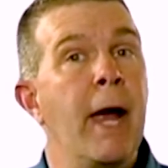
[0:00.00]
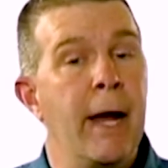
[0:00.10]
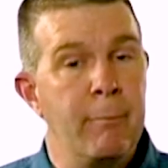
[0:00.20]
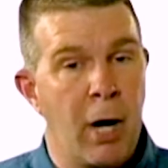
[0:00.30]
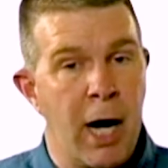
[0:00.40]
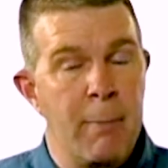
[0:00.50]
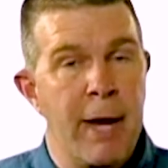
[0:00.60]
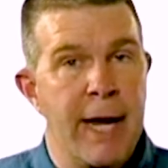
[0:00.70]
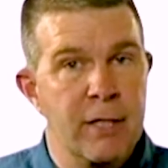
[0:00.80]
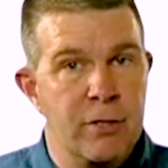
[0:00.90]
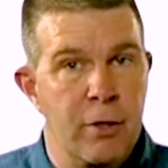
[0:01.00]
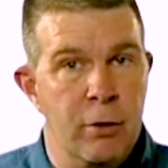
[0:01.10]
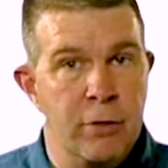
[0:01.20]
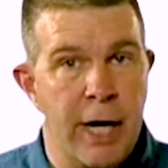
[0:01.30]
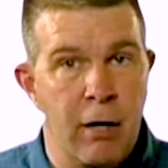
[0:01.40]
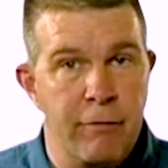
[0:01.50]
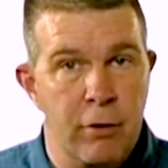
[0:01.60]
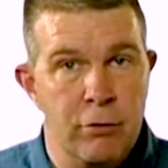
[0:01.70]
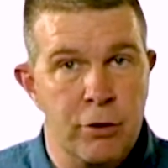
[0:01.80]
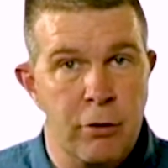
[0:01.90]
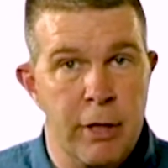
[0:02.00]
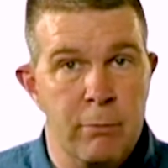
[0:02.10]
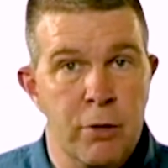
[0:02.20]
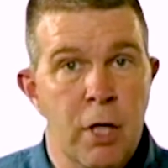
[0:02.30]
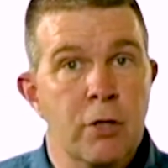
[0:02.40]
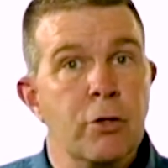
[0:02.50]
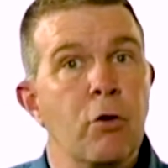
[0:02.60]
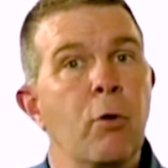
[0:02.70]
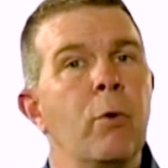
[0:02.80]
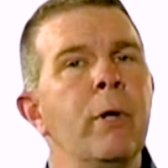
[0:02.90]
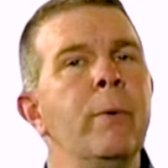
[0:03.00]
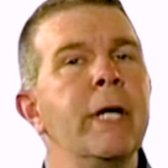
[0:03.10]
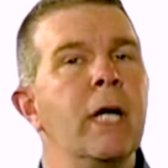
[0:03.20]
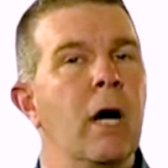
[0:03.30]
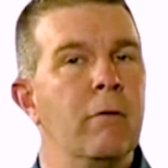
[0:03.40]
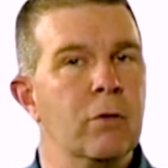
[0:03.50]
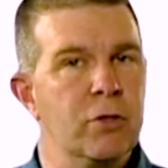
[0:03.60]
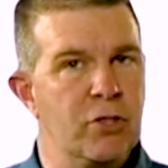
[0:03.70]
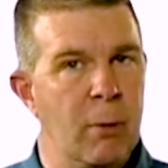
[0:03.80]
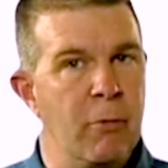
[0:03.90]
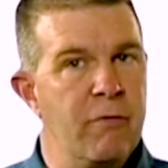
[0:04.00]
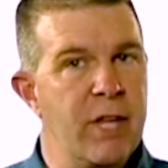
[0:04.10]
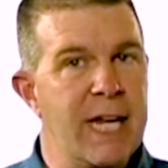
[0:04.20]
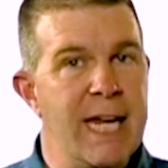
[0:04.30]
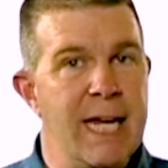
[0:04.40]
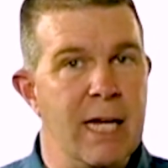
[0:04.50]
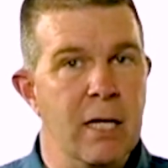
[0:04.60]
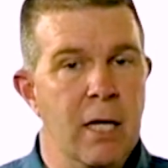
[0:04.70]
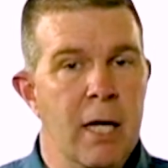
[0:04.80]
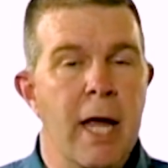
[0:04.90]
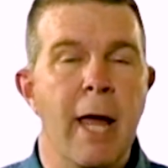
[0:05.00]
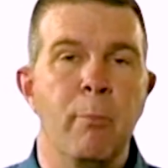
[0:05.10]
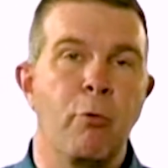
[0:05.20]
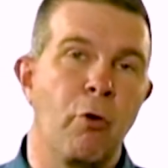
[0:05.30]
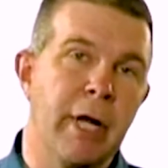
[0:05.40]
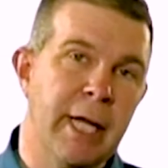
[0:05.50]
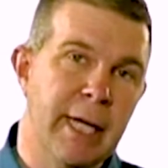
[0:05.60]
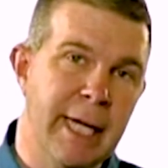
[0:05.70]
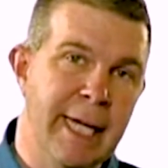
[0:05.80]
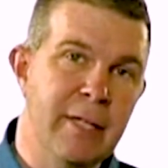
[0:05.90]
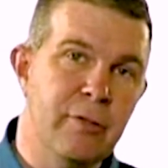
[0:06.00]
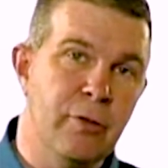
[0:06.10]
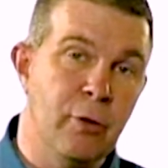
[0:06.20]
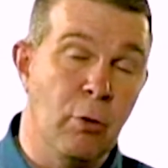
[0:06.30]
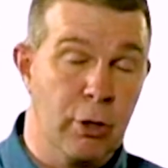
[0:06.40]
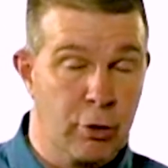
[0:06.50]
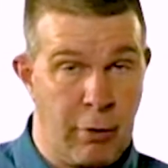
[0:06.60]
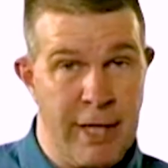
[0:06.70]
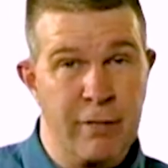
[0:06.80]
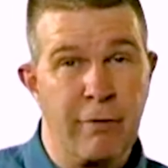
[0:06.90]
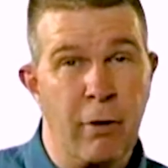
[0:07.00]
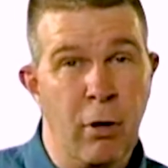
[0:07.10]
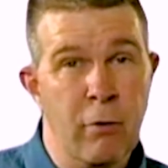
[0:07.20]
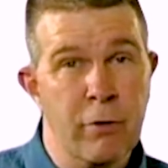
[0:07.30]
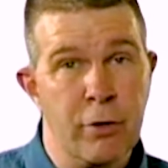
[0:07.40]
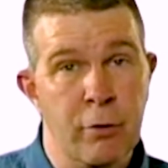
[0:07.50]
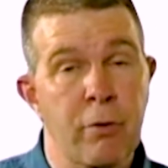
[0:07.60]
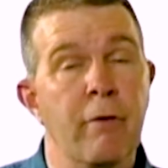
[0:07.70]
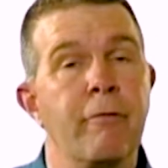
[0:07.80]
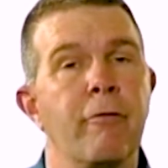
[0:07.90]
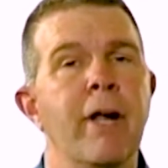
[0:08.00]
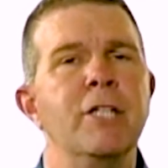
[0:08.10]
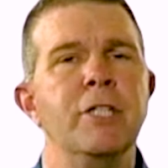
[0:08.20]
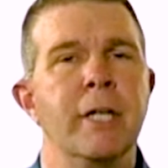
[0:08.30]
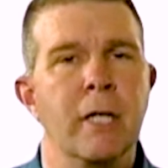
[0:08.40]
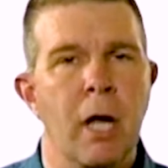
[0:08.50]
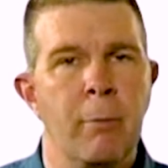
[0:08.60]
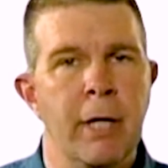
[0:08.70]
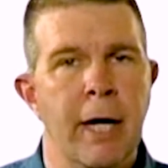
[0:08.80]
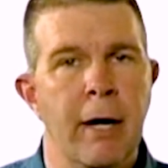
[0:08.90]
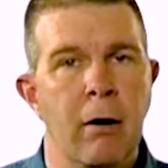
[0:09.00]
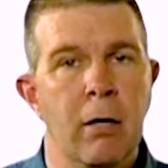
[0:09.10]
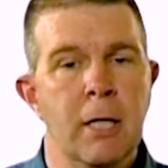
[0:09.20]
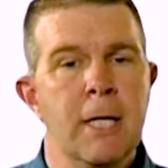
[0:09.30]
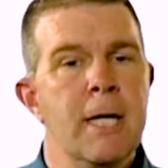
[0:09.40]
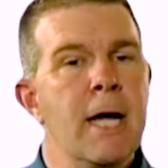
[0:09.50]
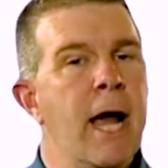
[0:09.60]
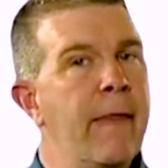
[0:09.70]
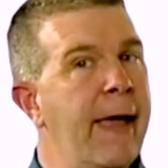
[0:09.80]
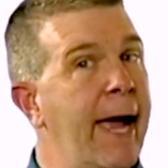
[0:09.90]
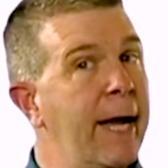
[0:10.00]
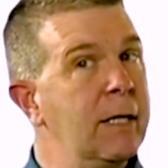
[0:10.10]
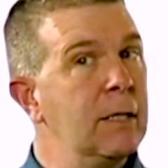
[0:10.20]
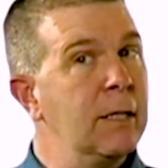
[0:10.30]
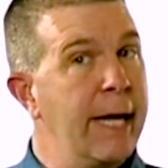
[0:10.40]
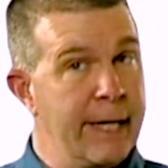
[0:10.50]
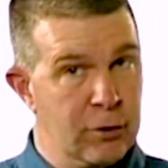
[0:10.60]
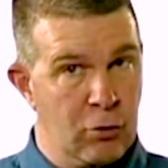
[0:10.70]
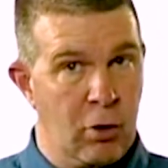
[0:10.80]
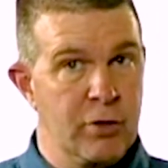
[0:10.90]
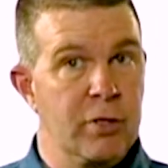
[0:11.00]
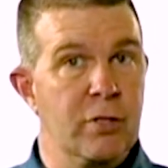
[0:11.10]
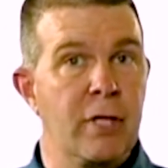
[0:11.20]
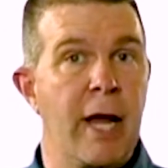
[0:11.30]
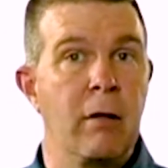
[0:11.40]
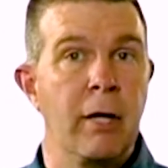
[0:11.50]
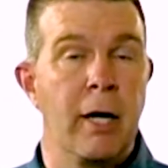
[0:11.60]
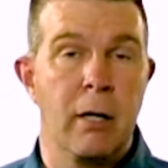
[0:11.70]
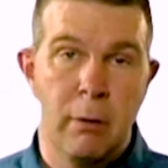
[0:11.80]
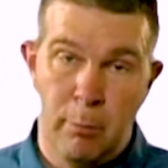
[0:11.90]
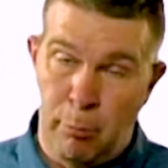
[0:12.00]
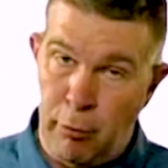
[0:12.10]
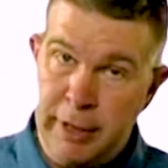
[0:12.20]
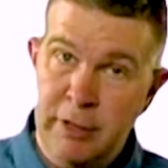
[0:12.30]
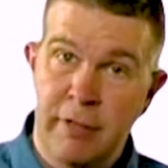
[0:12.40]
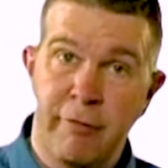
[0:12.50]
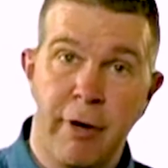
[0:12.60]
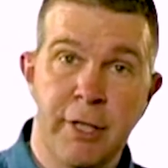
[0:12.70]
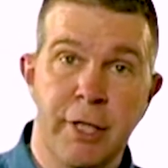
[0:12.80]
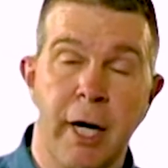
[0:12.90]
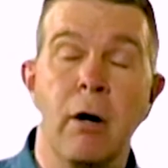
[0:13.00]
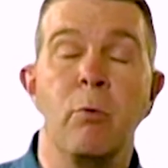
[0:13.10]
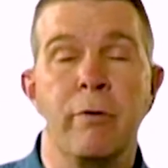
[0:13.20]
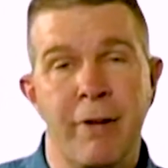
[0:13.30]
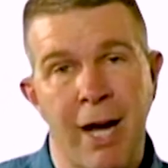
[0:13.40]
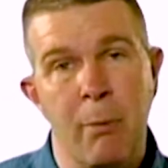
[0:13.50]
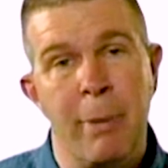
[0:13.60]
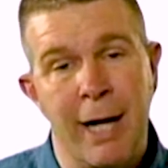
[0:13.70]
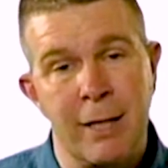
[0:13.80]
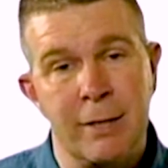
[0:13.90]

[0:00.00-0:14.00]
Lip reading: bypass those airflow streams so that we recover some of the heat and bring it into or transfer it over to the fresh incoming air. And that exhausts the stale air, brings in fresh air. We've got a balanced